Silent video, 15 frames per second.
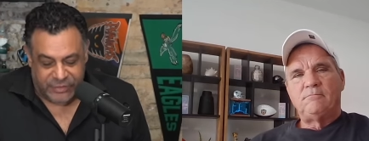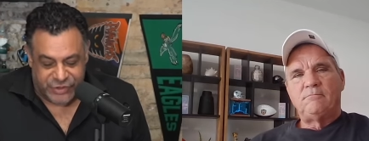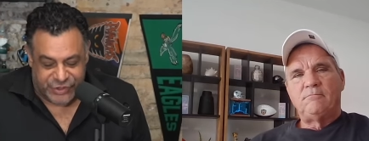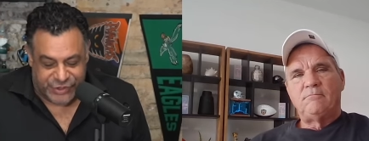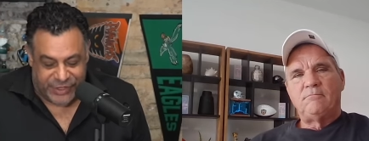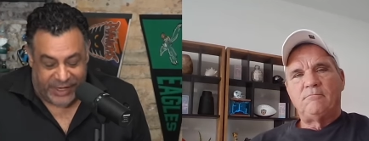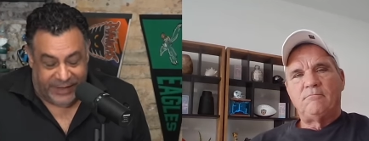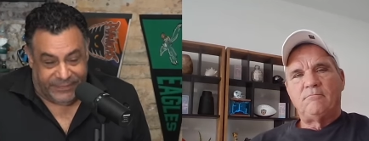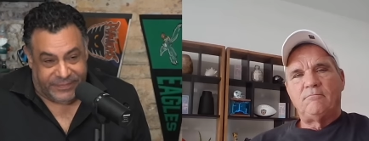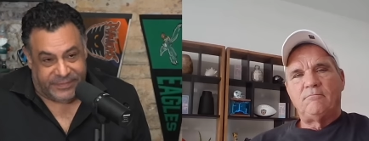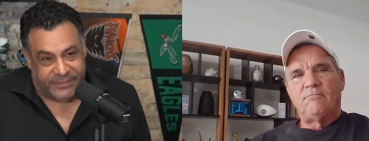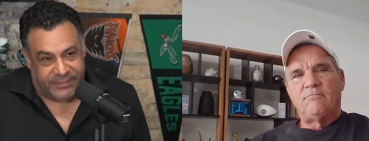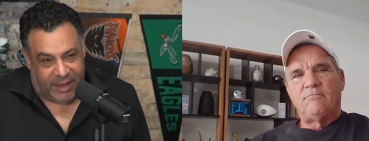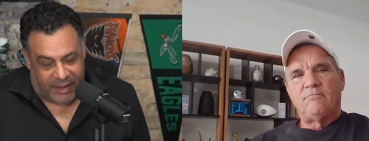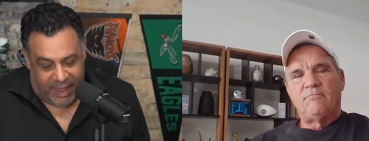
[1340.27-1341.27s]
Speaker 1: Chiefs,
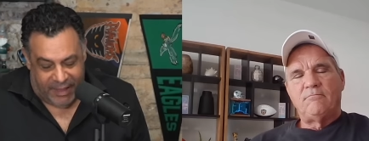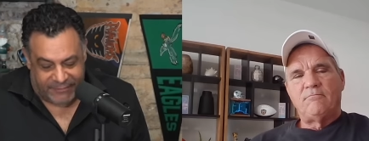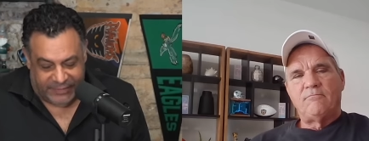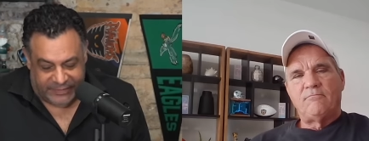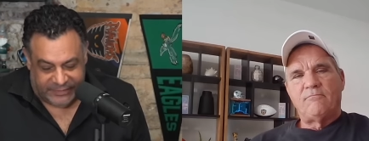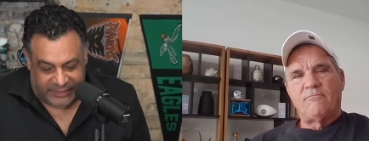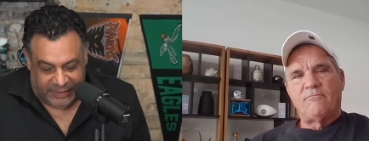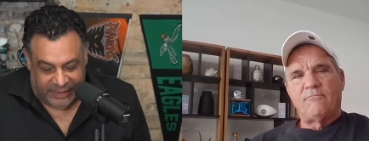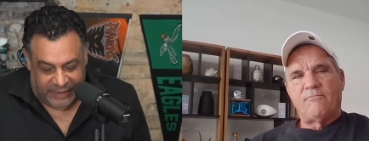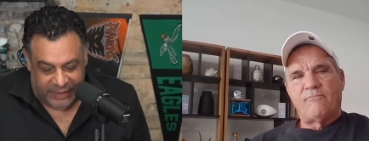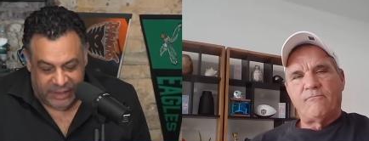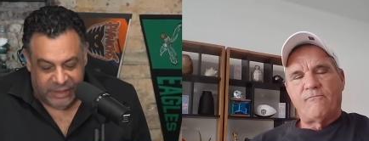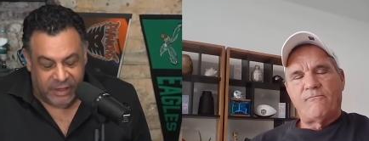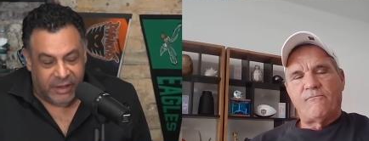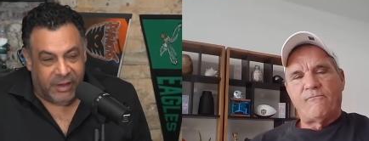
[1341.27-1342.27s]
obviously,
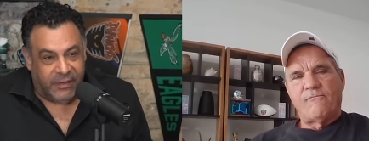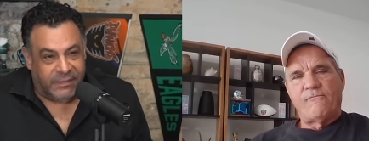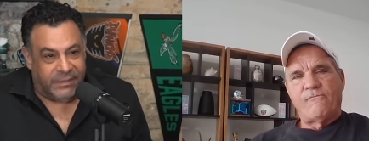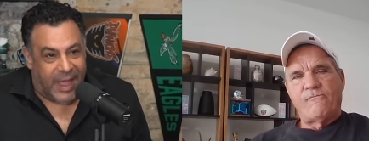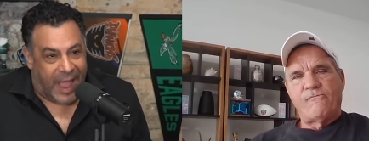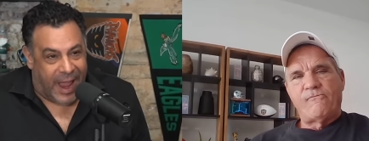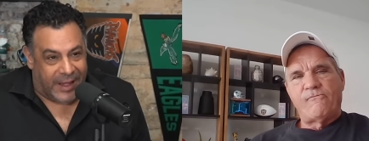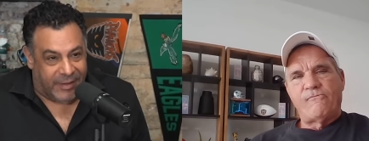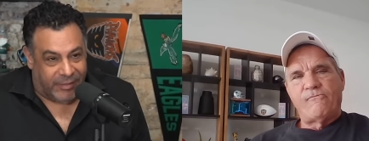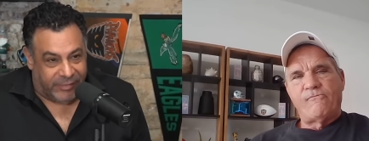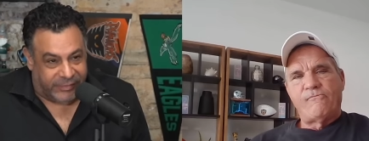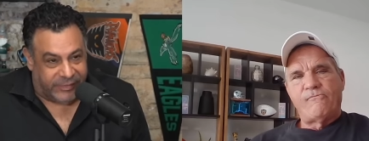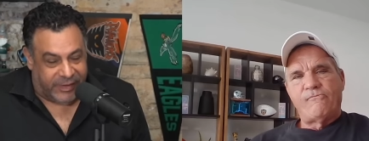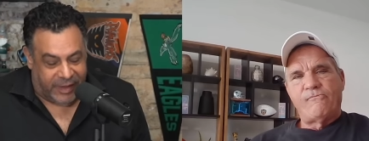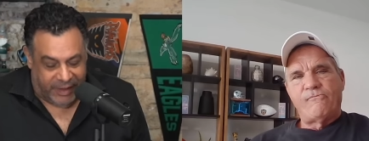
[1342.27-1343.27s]
Niners,
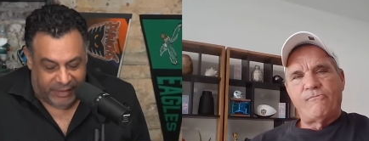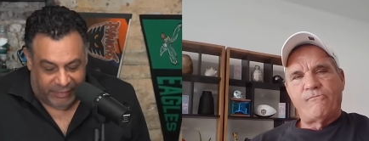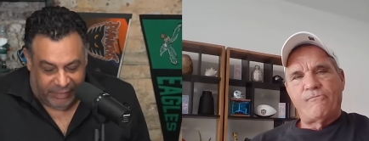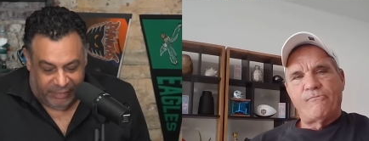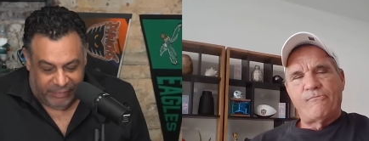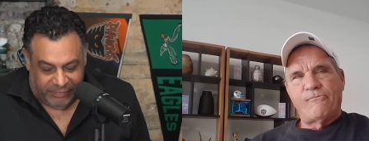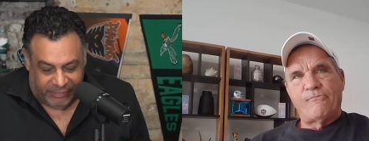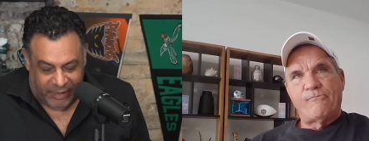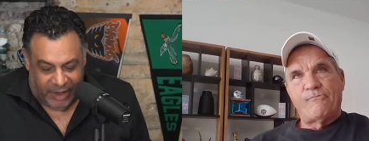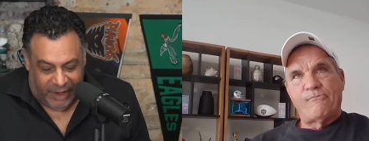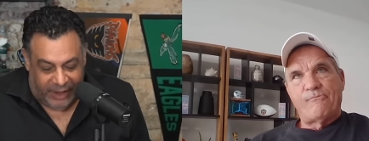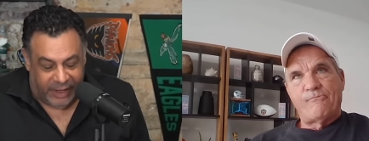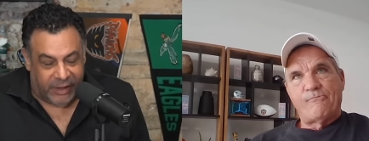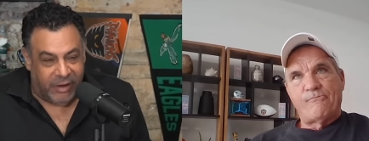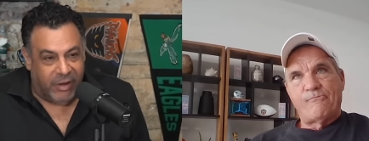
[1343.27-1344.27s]
Kittle, right?
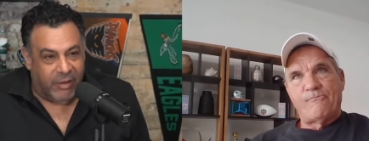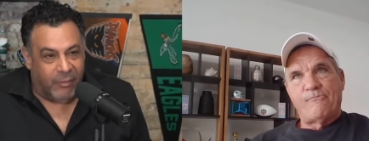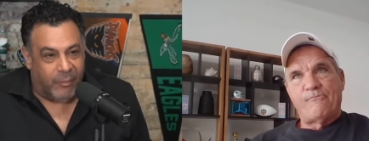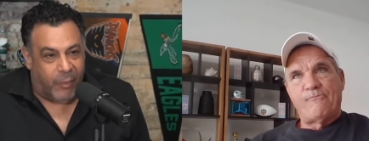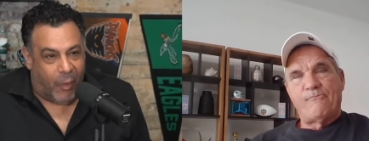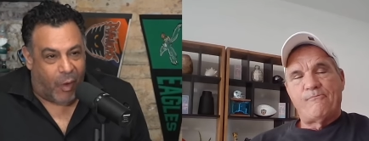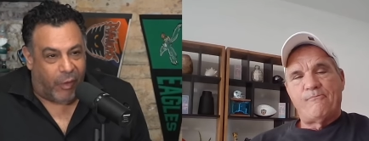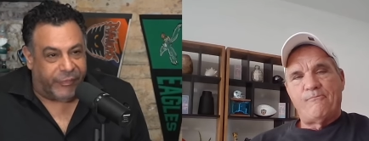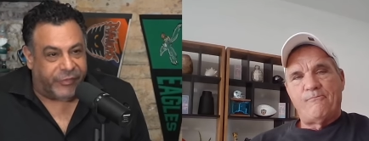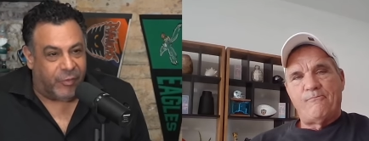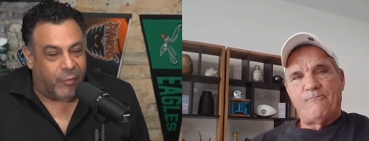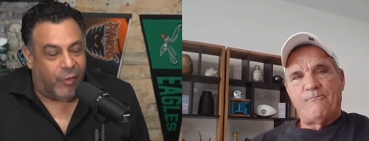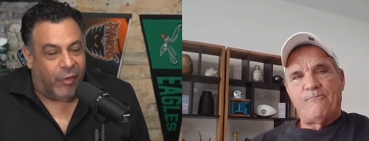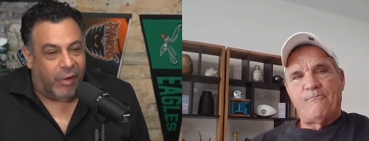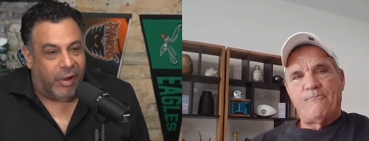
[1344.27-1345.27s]

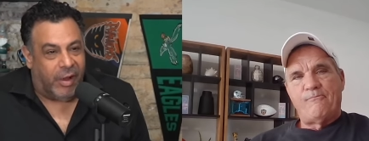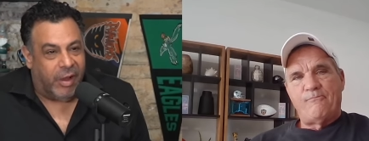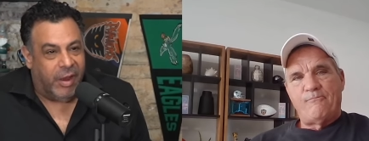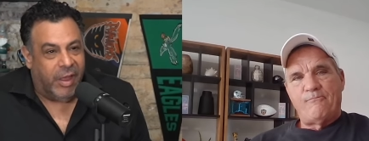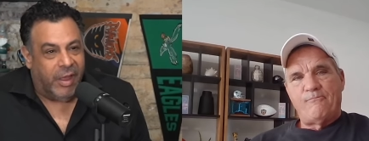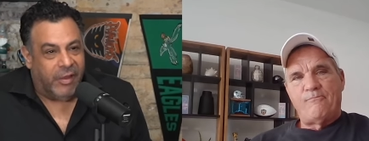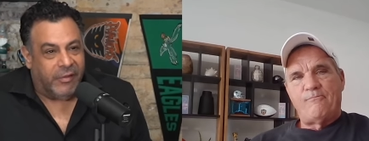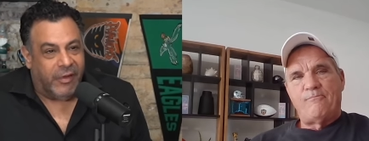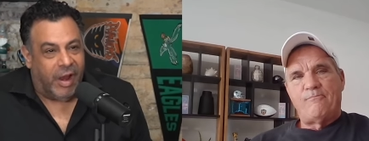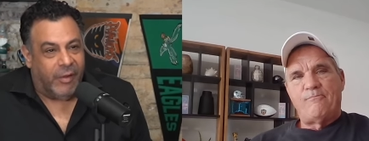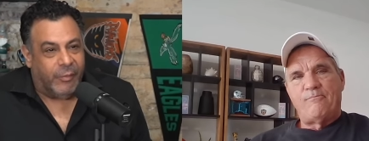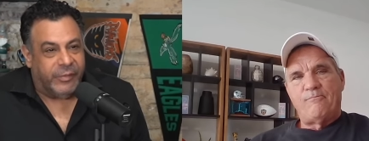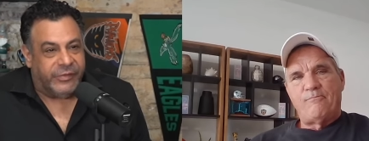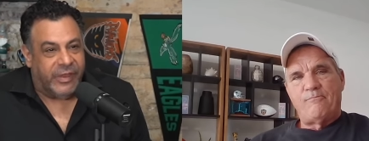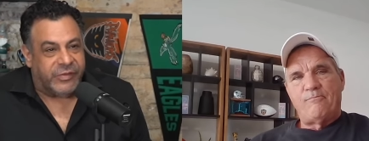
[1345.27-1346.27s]
Baltimore uh,
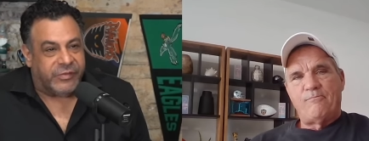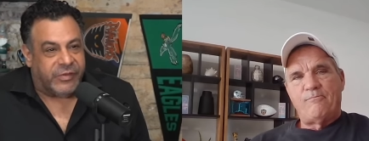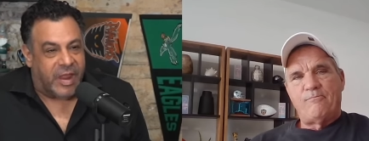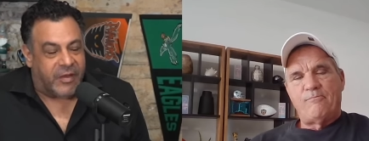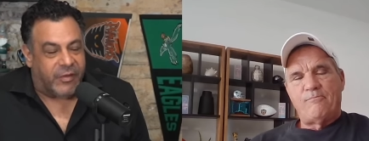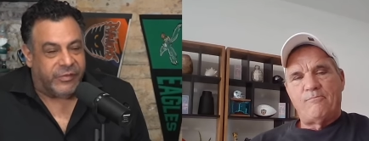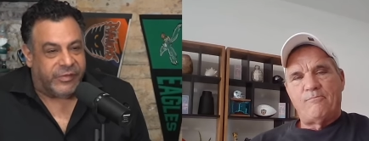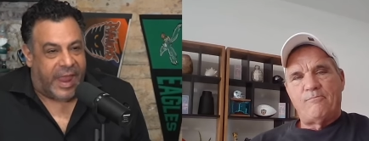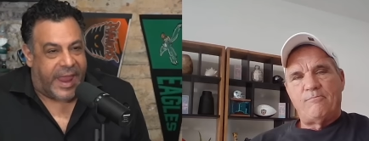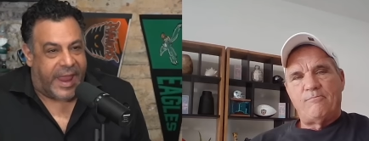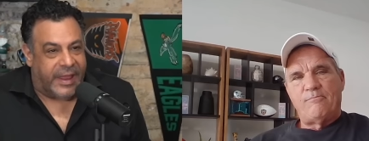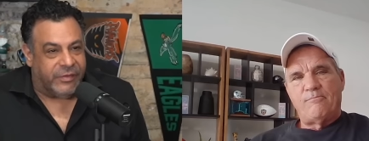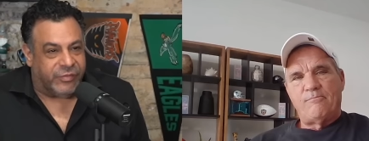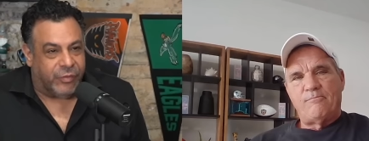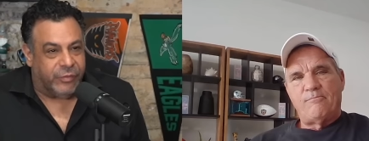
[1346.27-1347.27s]
was interesting because
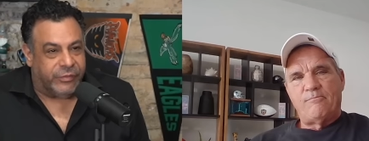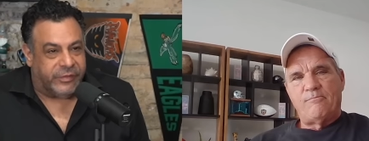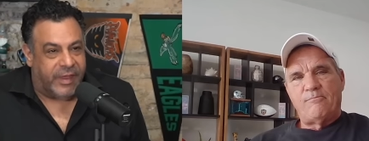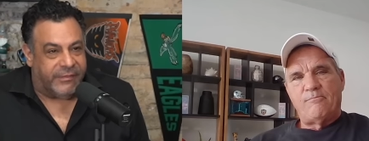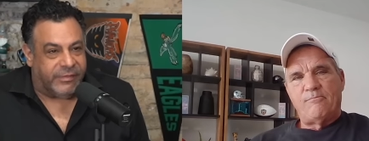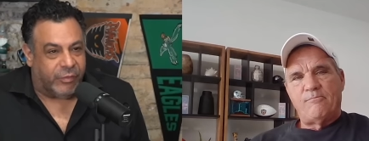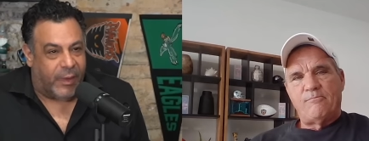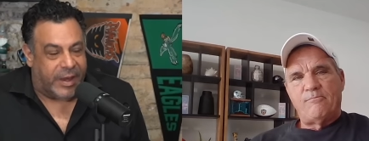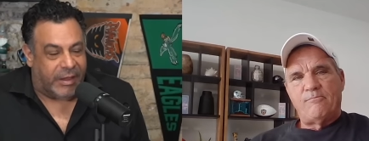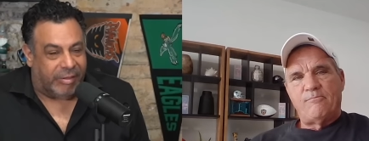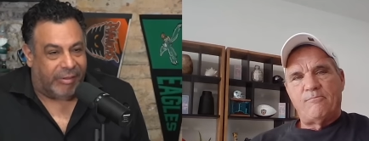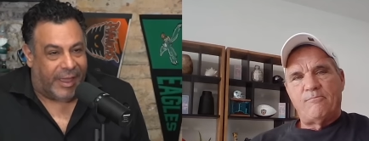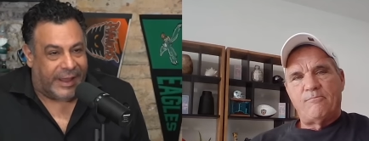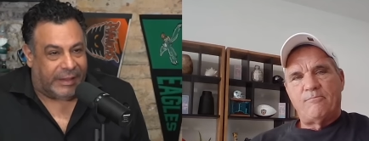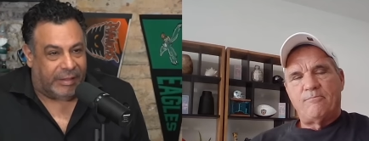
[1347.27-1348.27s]
Andrews gives away the
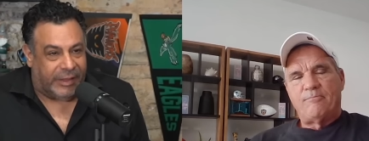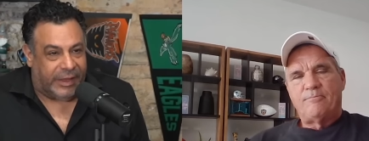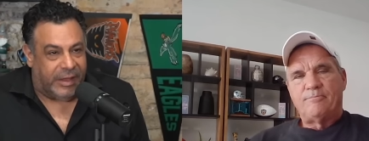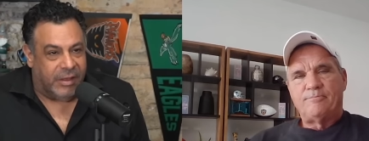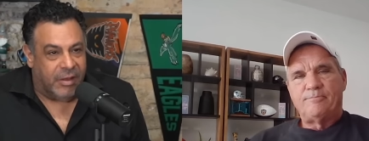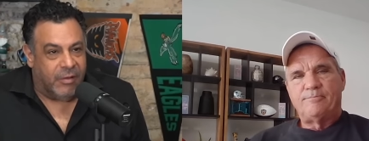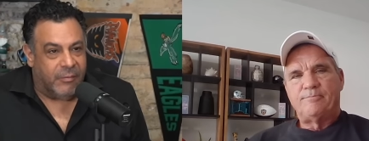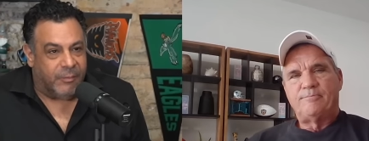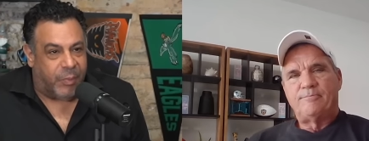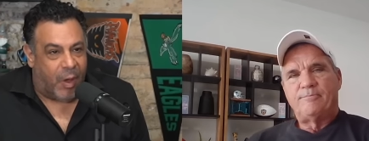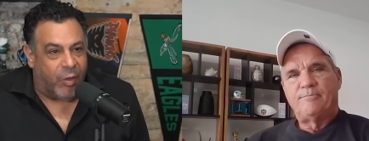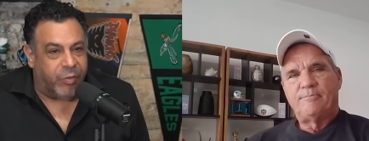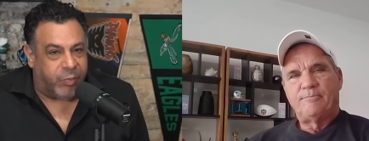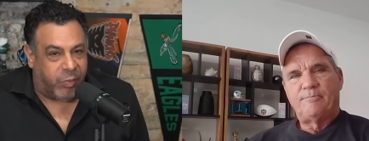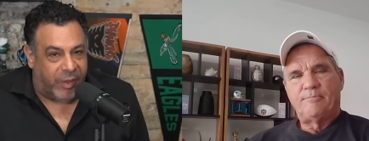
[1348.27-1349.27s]
likely. Both
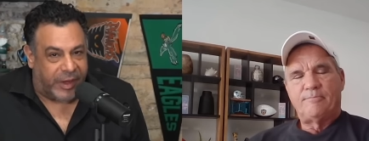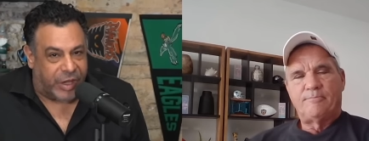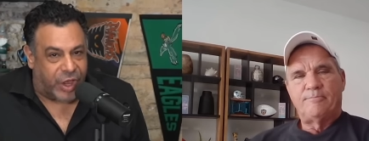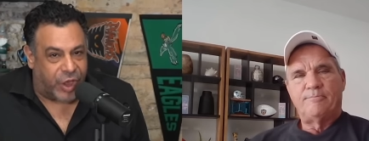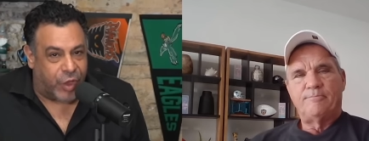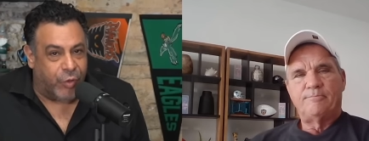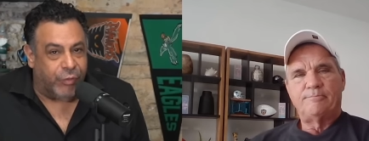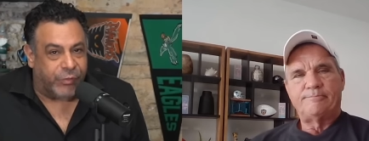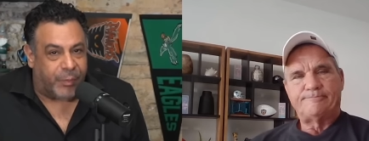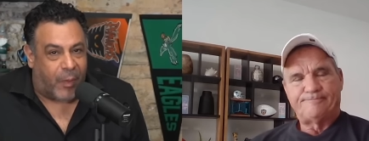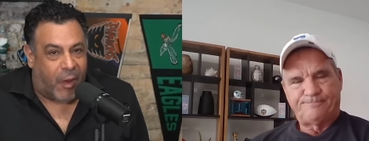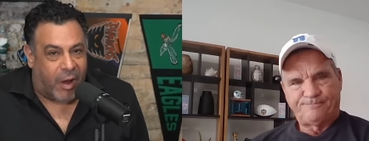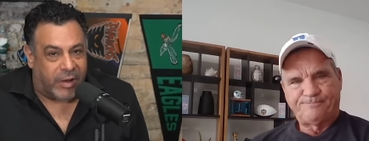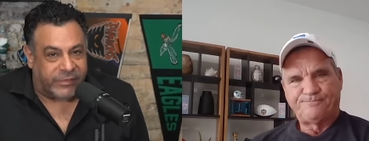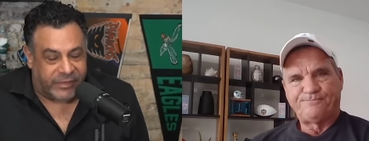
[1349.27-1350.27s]
played huge
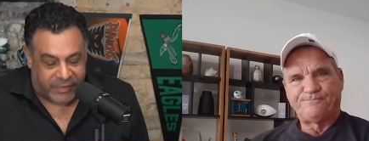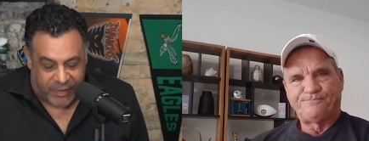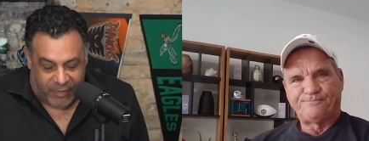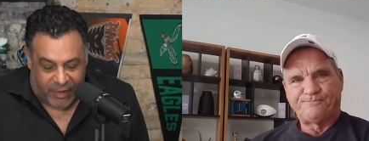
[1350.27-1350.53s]
parts in their